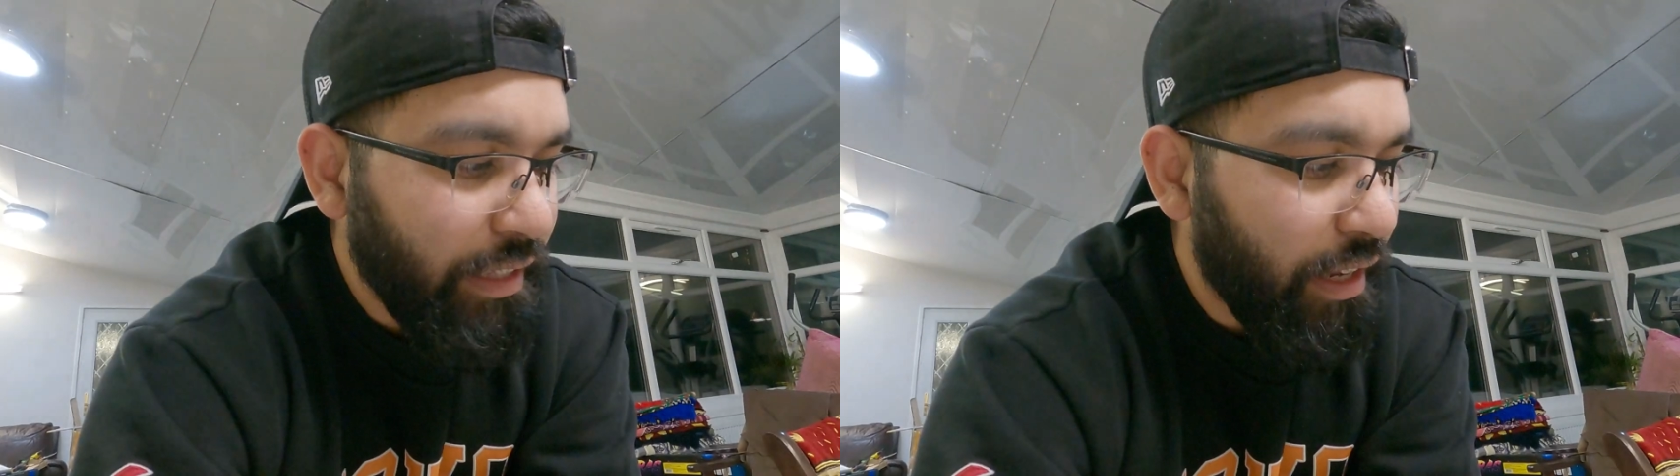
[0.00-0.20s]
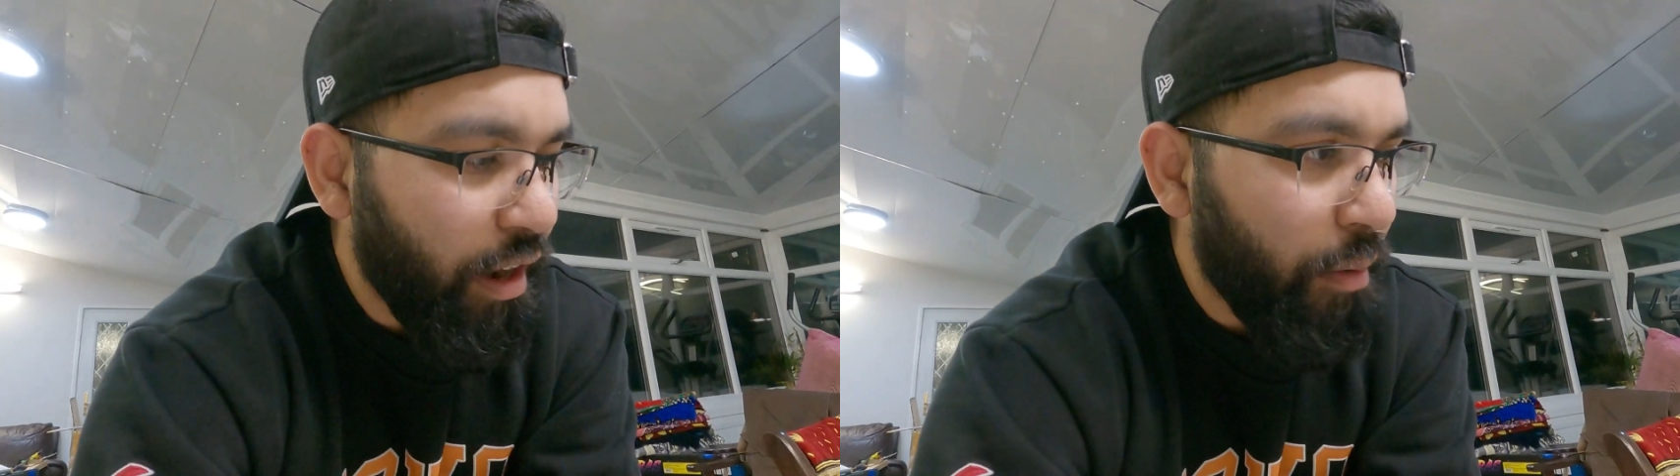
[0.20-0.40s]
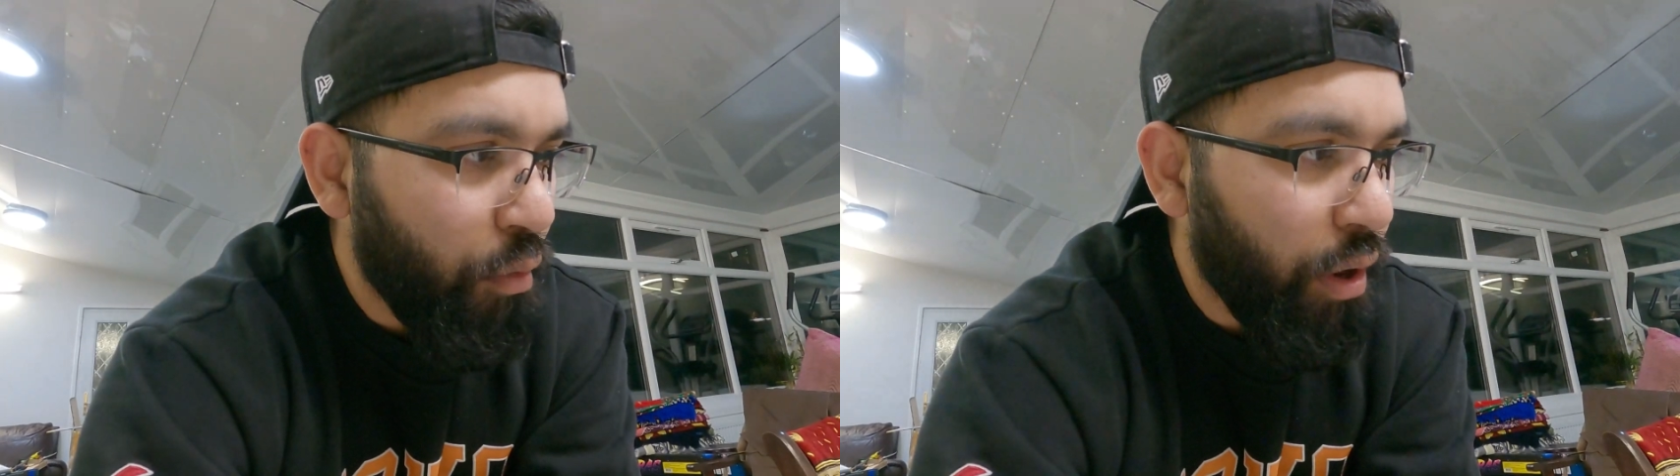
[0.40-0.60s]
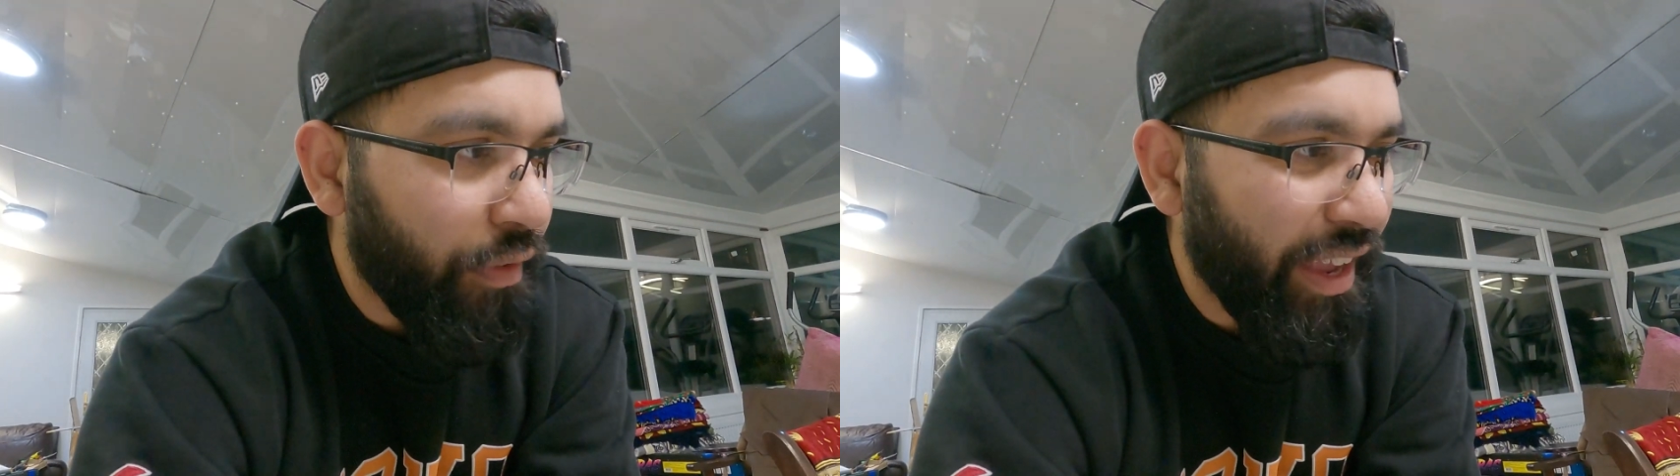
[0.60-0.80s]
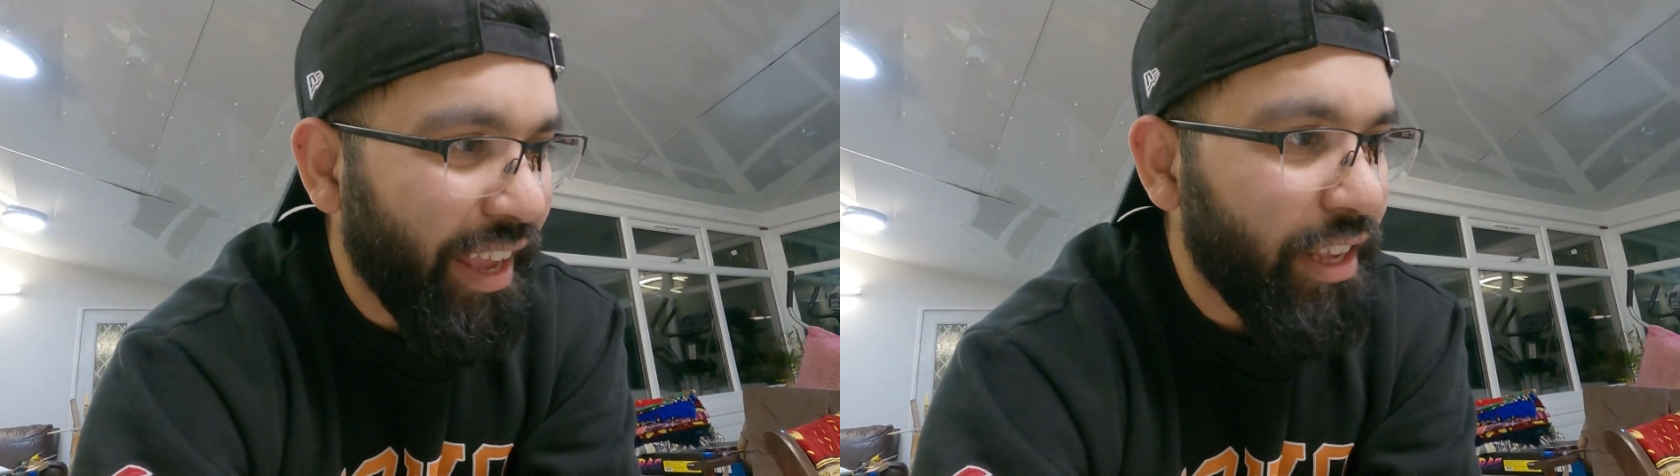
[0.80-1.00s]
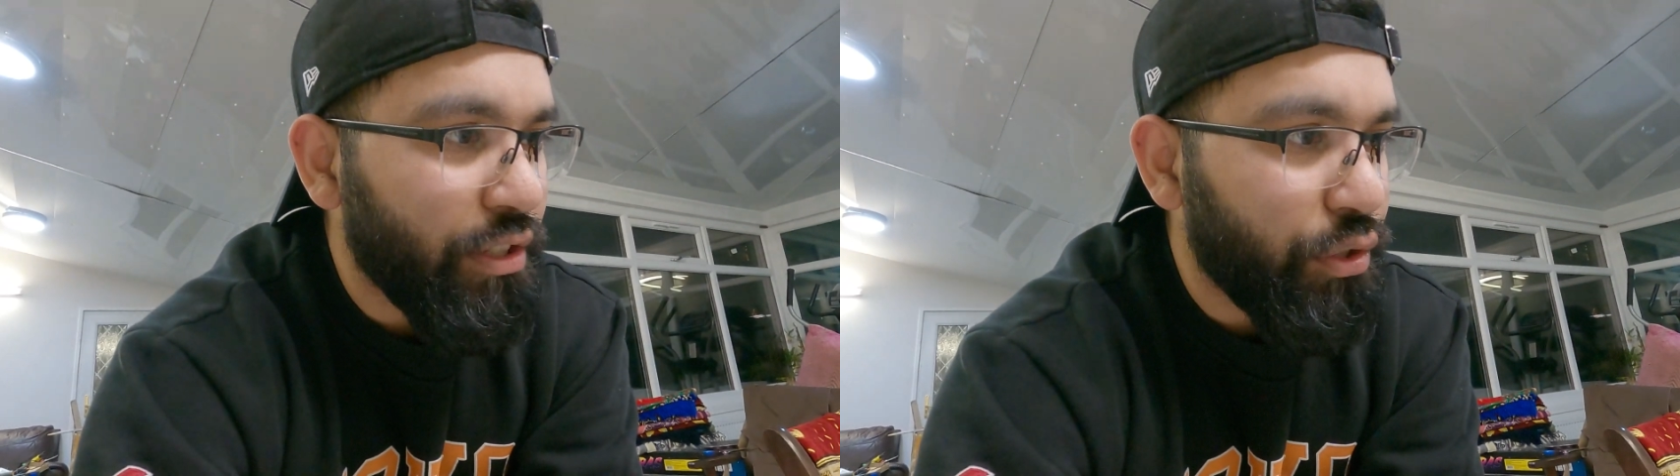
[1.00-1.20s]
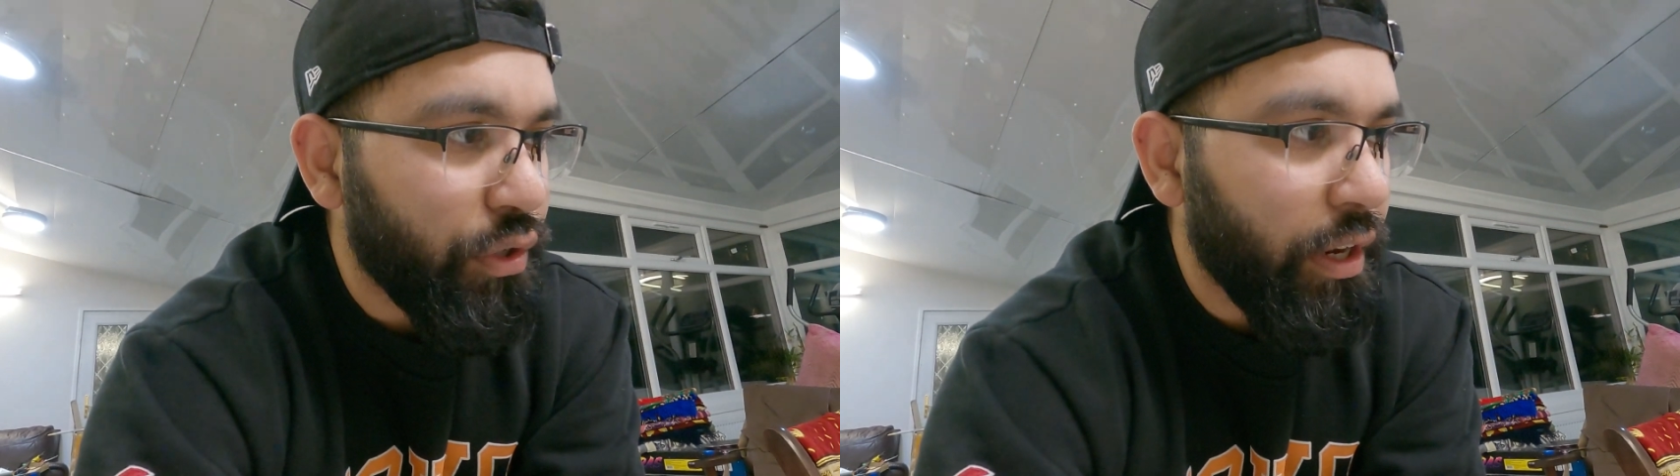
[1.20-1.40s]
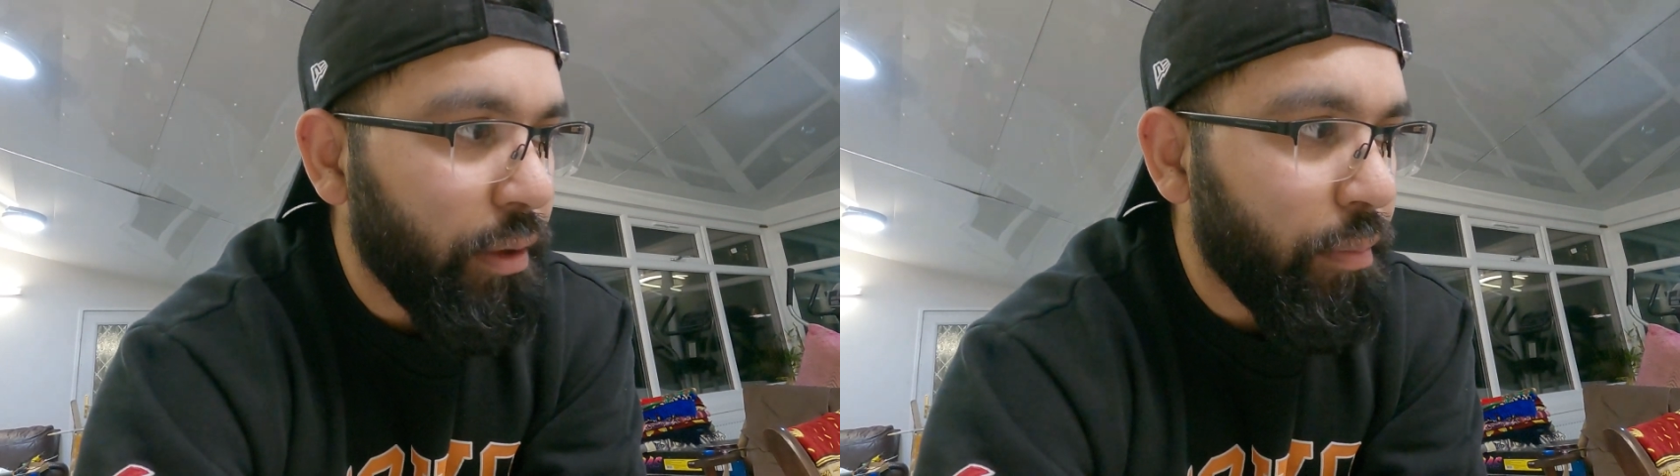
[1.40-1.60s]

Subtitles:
There's a lot more of a history